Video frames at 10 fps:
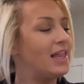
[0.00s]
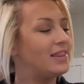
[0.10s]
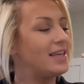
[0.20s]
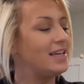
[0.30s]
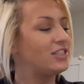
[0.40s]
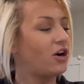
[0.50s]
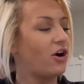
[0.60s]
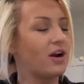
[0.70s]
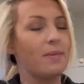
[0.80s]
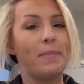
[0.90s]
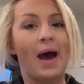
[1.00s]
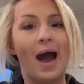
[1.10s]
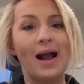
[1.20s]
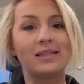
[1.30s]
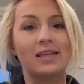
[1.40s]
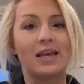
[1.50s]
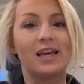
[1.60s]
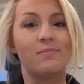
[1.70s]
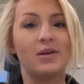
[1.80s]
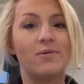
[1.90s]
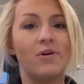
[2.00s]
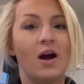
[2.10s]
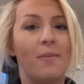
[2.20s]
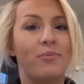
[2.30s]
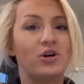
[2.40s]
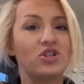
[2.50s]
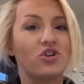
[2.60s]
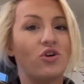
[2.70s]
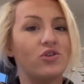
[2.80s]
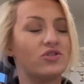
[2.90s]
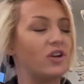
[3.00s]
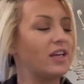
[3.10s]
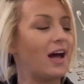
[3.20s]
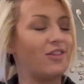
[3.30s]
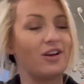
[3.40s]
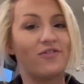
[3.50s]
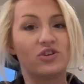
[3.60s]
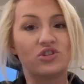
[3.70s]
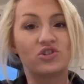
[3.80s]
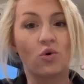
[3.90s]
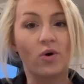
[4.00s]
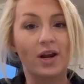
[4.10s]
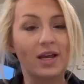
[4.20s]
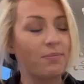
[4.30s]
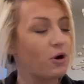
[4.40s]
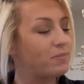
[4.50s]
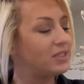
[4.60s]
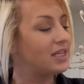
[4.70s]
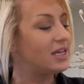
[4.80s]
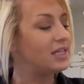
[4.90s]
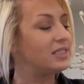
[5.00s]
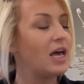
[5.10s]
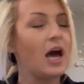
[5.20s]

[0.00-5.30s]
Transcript: These are compact and can be pushed closer together for storing purposes,